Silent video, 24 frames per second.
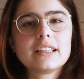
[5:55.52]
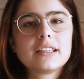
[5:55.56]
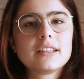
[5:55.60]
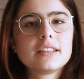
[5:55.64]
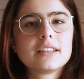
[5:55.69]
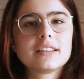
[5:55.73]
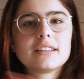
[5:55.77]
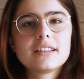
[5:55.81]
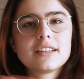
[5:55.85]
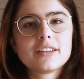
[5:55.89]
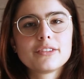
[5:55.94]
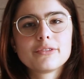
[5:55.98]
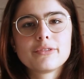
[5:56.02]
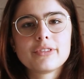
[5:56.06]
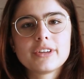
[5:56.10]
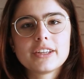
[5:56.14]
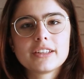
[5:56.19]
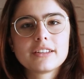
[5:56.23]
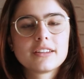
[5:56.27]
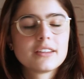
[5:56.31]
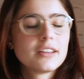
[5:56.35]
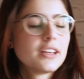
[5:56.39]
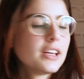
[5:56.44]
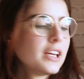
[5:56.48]
it didn't
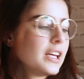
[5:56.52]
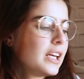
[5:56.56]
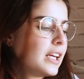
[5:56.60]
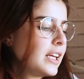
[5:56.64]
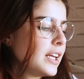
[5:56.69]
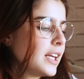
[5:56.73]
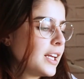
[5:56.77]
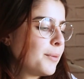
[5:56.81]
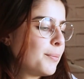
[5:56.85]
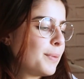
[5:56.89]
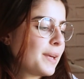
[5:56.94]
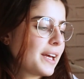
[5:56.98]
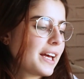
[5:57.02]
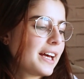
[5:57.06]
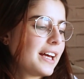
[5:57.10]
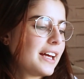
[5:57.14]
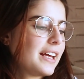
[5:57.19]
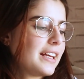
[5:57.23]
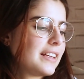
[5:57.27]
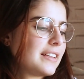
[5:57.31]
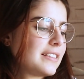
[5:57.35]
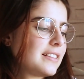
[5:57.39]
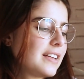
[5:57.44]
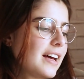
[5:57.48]
fit
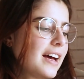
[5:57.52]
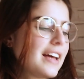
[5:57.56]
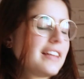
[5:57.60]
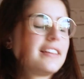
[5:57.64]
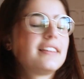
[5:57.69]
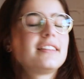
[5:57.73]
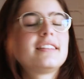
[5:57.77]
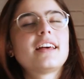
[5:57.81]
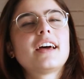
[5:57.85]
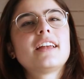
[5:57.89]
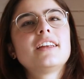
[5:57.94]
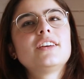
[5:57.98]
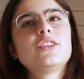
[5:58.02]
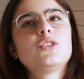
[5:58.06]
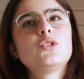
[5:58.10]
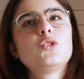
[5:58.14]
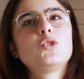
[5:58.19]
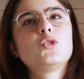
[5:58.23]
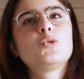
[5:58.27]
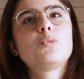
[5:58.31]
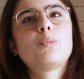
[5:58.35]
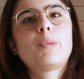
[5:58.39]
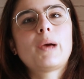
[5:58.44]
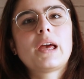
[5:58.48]
because I decided to
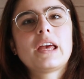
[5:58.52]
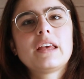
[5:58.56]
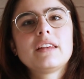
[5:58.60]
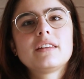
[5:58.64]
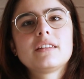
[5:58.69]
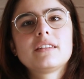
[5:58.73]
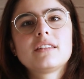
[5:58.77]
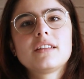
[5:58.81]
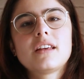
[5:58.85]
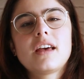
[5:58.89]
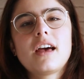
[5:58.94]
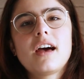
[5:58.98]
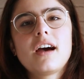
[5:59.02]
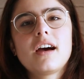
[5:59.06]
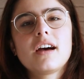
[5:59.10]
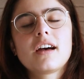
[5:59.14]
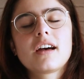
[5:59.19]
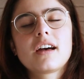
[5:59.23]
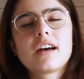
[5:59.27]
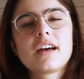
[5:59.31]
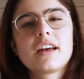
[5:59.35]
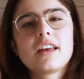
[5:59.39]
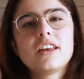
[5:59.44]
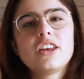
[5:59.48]
space
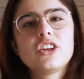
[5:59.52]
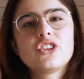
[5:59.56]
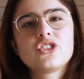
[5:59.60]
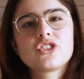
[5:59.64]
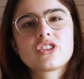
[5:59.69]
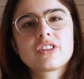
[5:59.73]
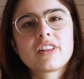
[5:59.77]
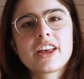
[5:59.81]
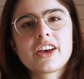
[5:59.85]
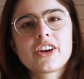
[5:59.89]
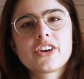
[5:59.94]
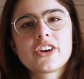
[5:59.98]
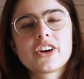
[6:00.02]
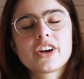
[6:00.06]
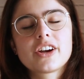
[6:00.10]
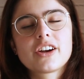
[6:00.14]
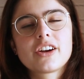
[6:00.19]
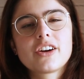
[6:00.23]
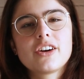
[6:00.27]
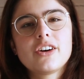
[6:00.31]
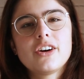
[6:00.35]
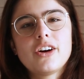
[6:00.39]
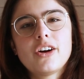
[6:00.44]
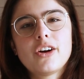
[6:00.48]
each
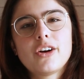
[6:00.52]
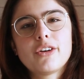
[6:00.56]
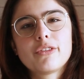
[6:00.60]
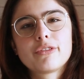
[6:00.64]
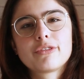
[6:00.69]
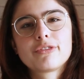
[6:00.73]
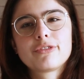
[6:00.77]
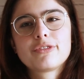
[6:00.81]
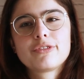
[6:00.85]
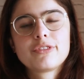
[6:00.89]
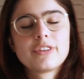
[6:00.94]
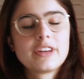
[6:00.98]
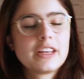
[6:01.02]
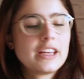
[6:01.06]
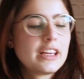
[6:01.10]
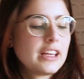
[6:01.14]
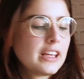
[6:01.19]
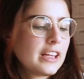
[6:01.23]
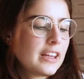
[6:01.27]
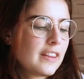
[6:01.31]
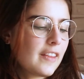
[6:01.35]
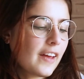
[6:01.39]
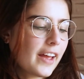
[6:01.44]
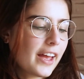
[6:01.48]
letter of
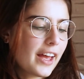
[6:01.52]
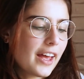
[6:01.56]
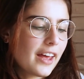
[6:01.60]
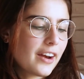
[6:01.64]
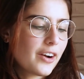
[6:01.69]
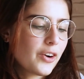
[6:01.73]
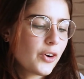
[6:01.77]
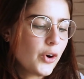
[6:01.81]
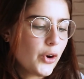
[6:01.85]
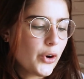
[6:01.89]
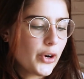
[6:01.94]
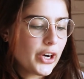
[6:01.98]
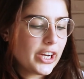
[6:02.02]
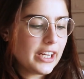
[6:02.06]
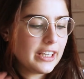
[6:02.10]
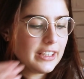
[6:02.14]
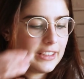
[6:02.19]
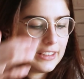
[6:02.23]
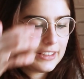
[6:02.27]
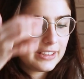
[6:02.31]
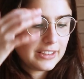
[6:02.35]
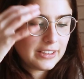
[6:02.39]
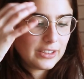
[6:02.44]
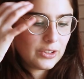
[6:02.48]
the
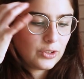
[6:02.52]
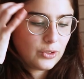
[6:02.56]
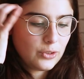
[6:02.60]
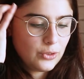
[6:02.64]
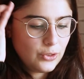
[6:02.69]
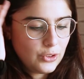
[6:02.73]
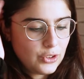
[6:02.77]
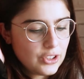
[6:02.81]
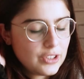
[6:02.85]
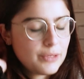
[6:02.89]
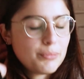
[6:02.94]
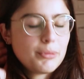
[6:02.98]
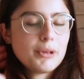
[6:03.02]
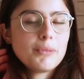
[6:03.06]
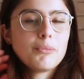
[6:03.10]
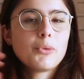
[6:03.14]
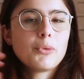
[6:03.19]
categories to just be